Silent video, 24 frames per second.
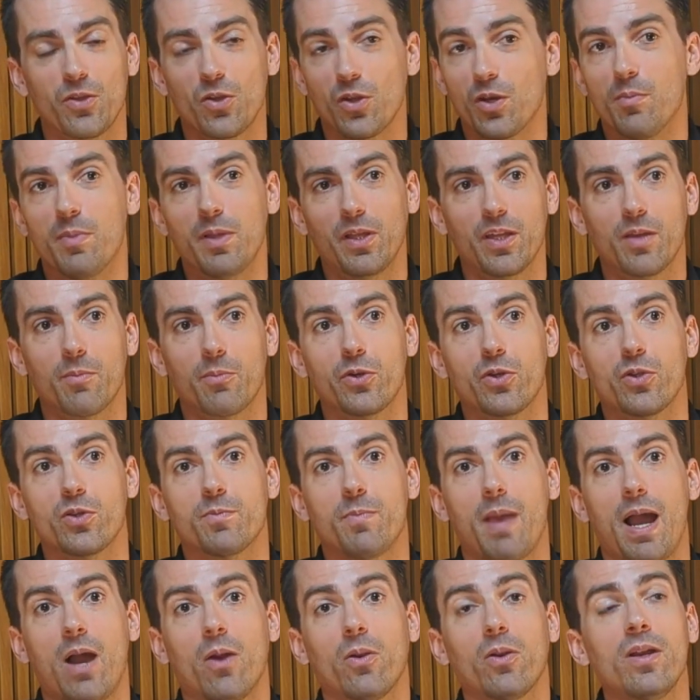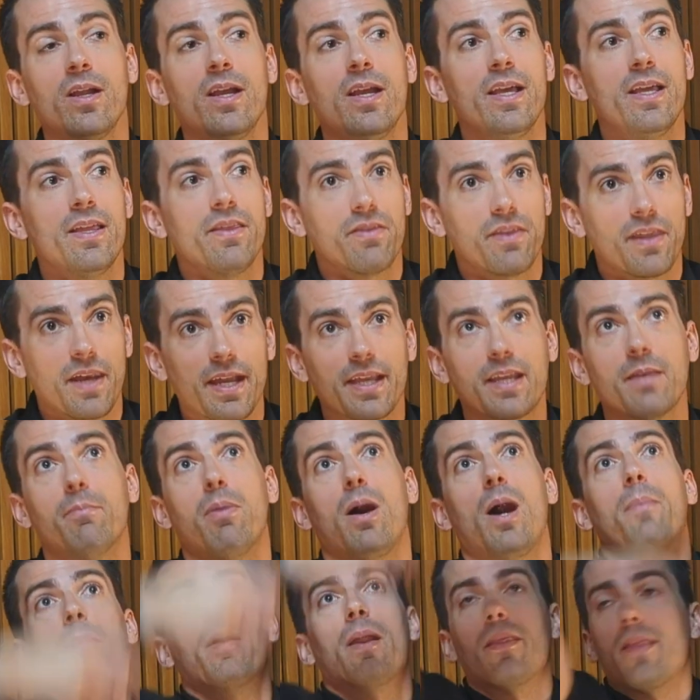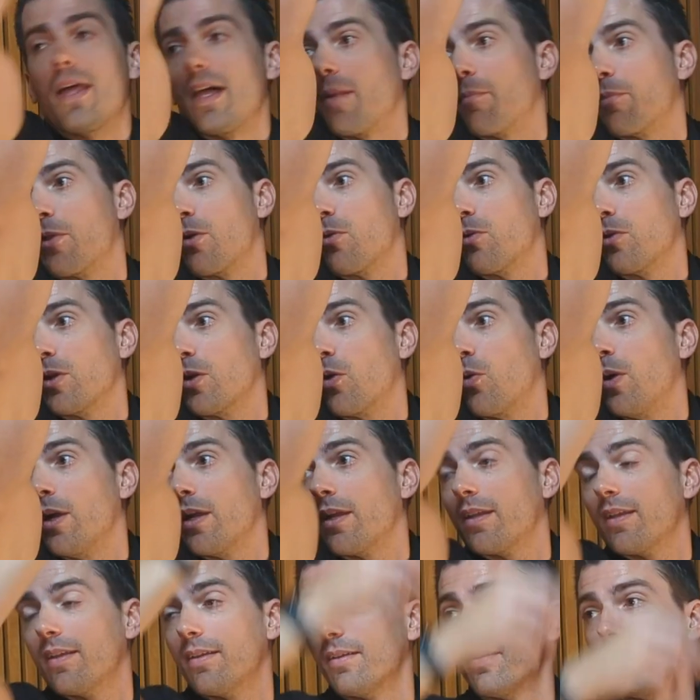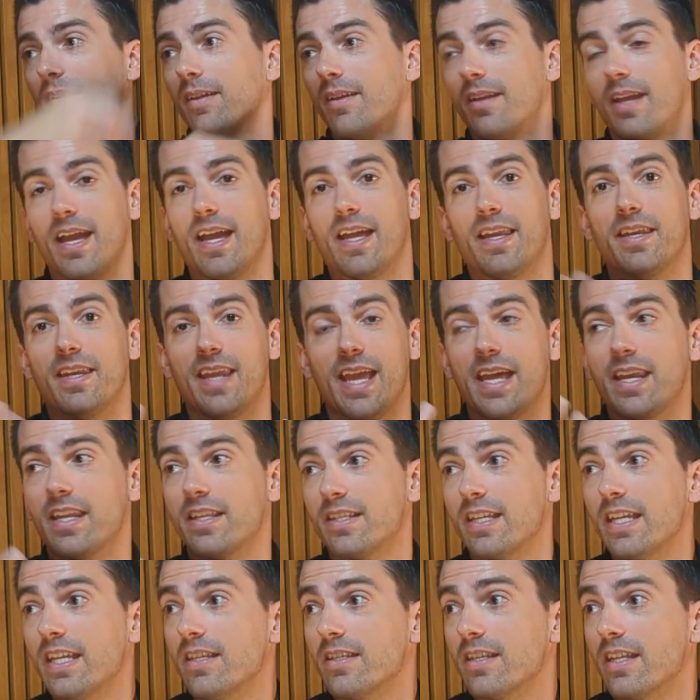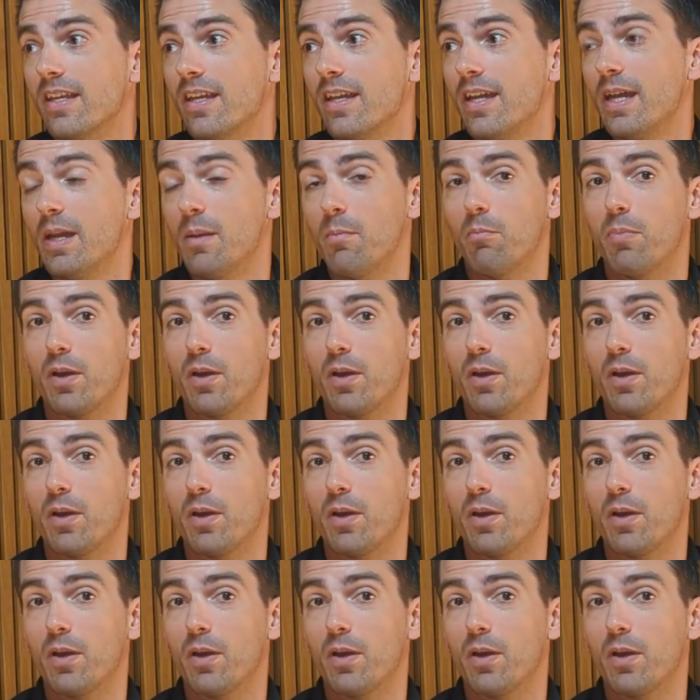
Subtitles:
good ability to produce power, then I can pop that up there really quick, and it's easy.